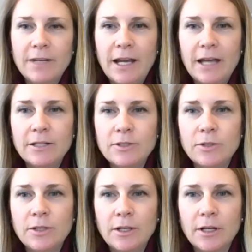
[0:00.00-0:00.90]
an
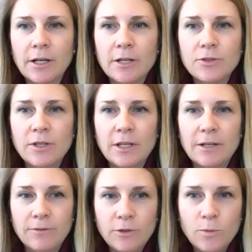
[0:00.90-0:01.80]
attitude in our country that
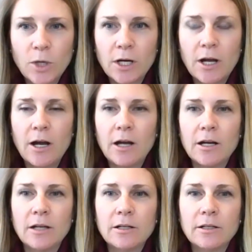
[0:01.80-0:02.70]
if you work
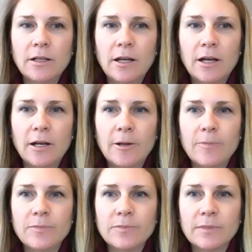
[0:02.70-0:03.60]
hard,
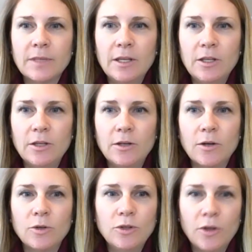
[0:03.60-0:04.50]
you know,
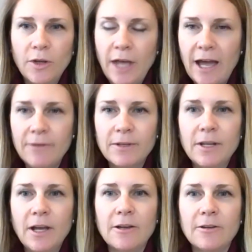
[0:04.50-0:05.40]
you'll have
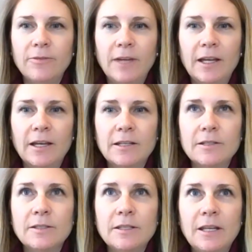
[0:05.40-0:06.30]
enough. And
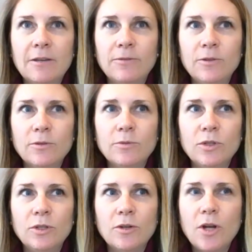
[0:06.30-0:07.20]
if
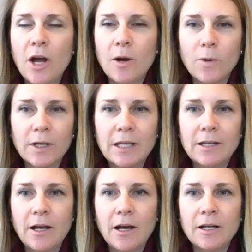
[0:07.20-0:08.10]
you're not working
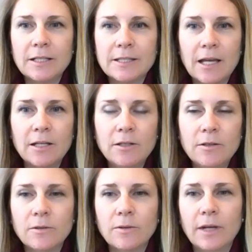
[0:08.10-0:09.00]
hard, it's on
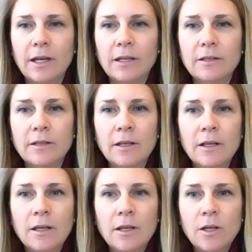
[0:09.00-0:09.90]
you. And
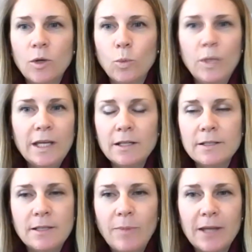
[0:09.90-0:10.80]
we can
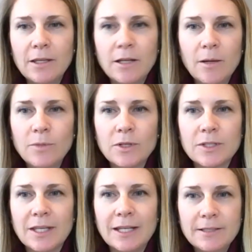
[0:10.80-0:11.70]
see by the numbers
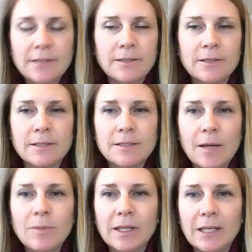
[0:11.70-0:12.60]
that it's a systemic